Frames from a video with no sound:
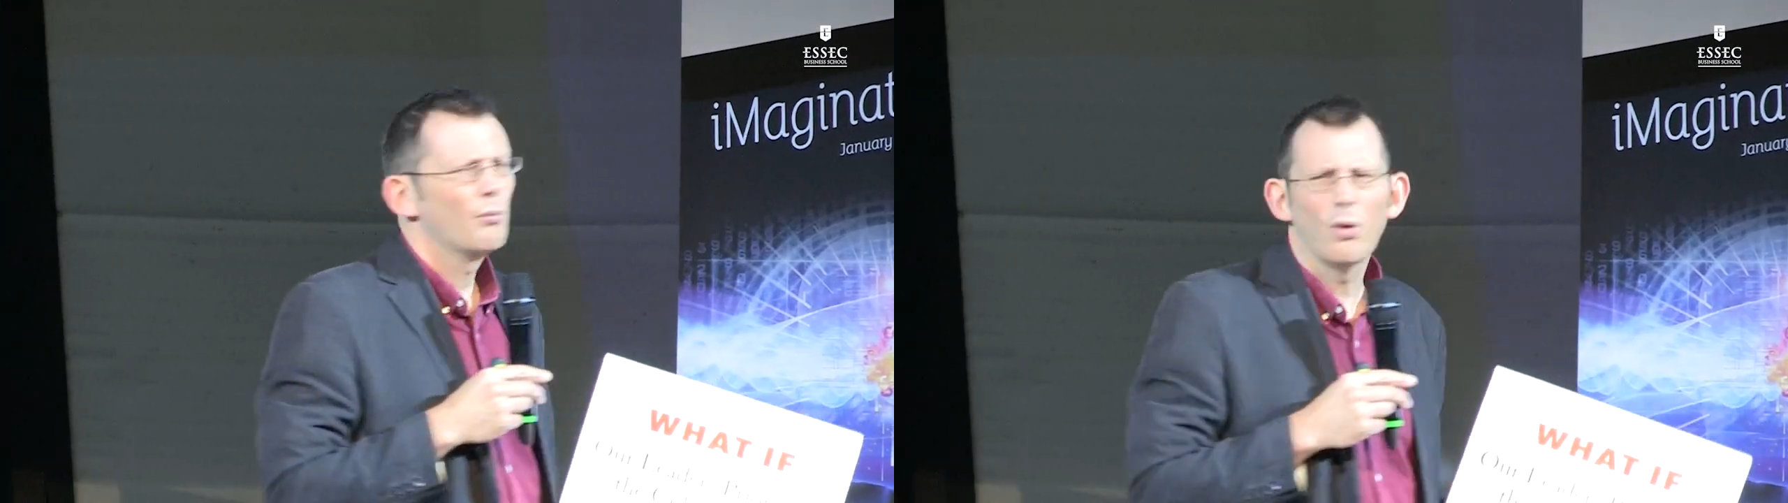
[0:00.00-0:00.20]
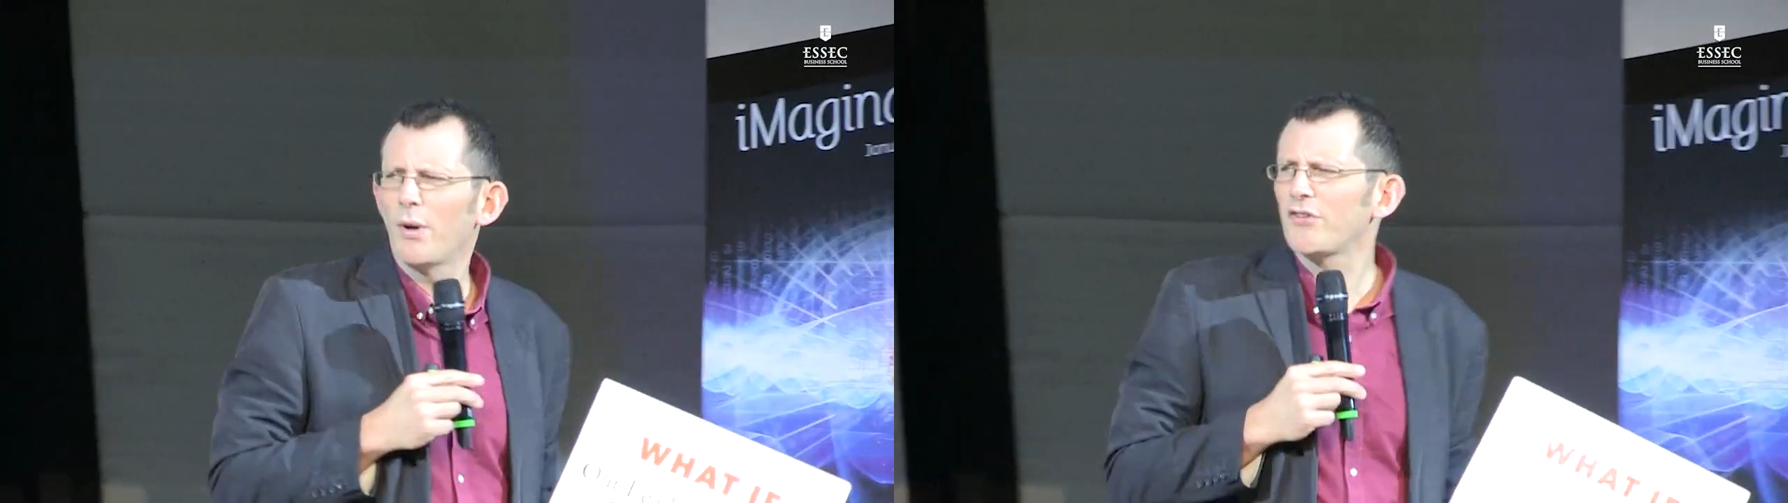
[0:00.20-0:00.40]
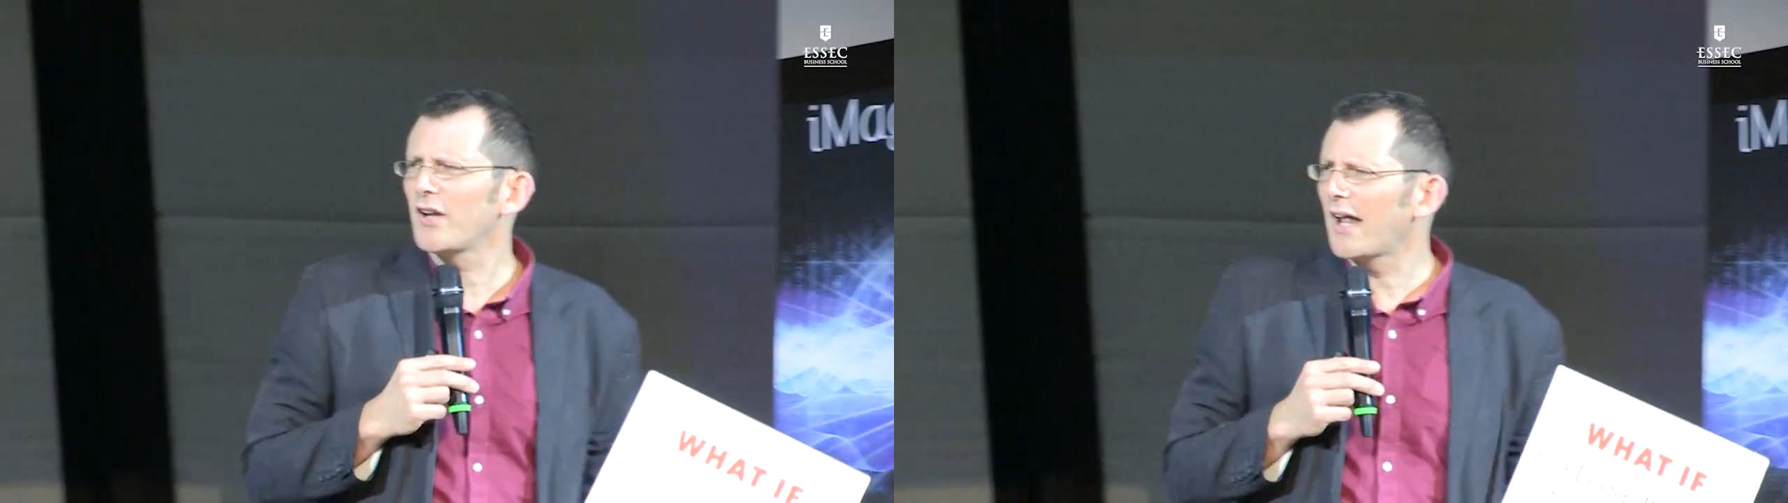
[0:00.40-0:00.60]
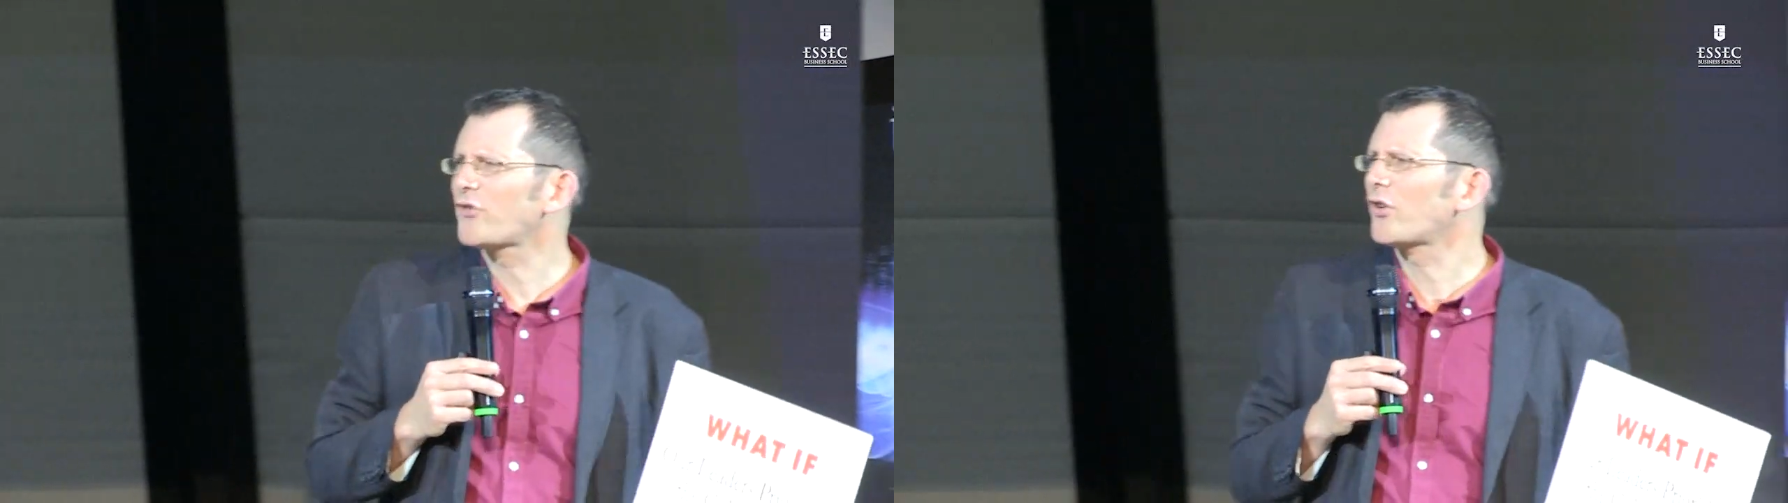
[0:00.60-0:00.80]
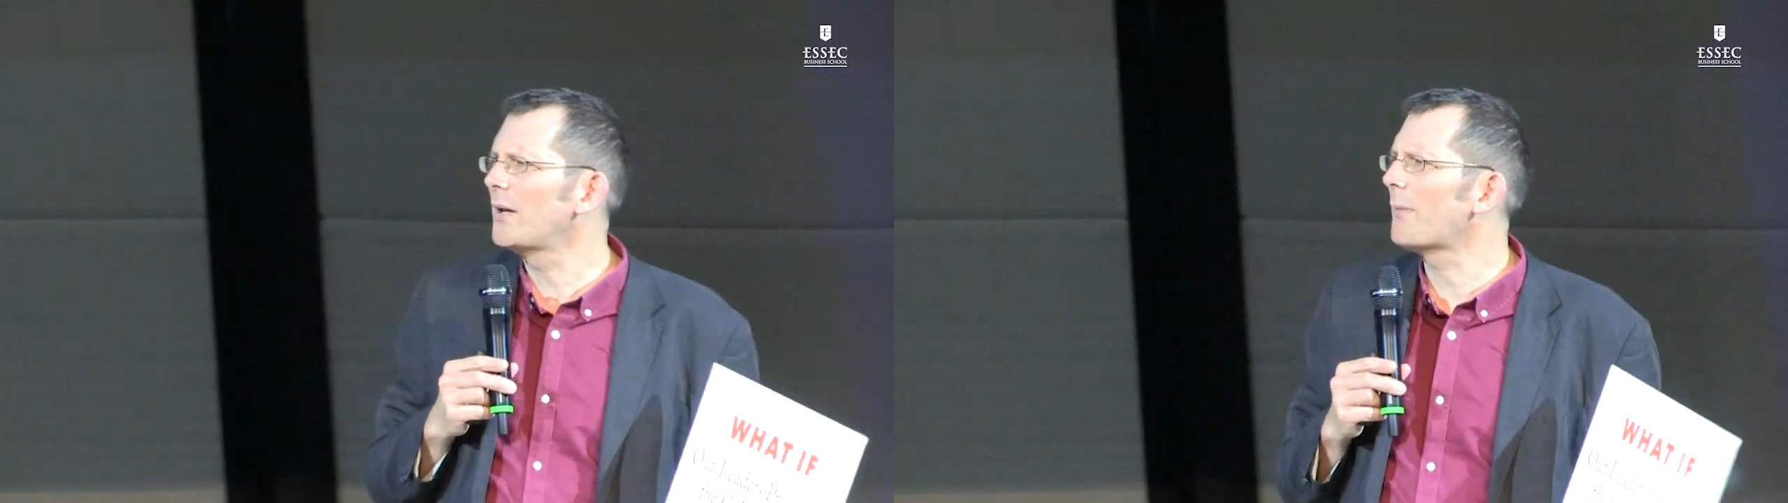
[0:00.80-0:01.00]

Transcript: Well, where's the national